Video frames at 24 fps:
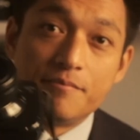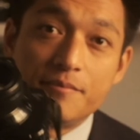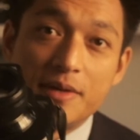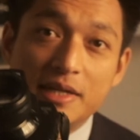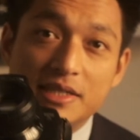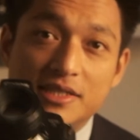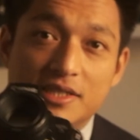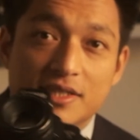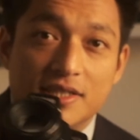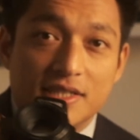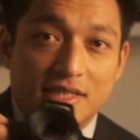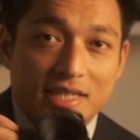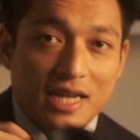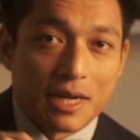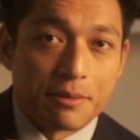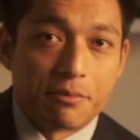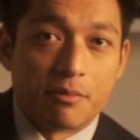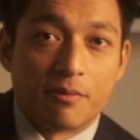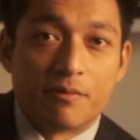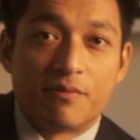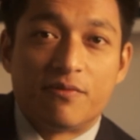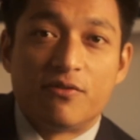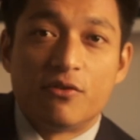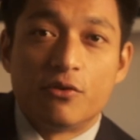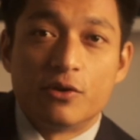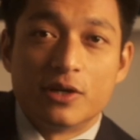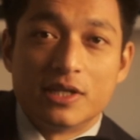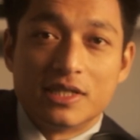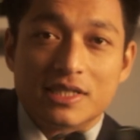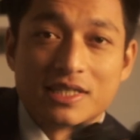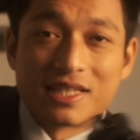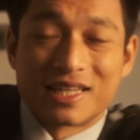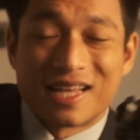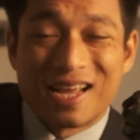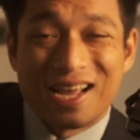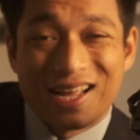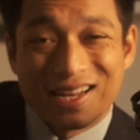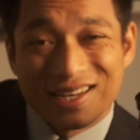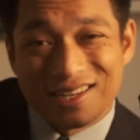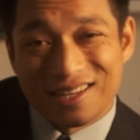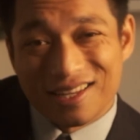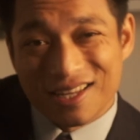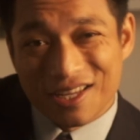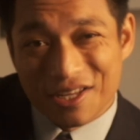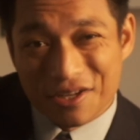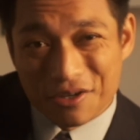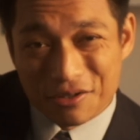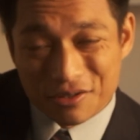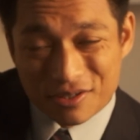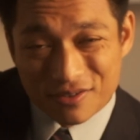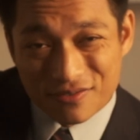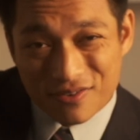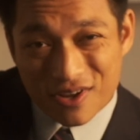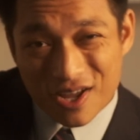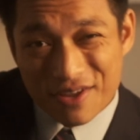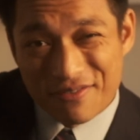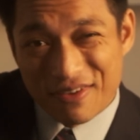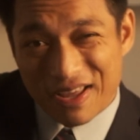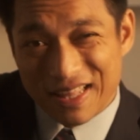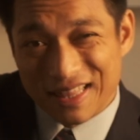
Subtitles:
I mentioned this camera before, is the Canon EOS 5,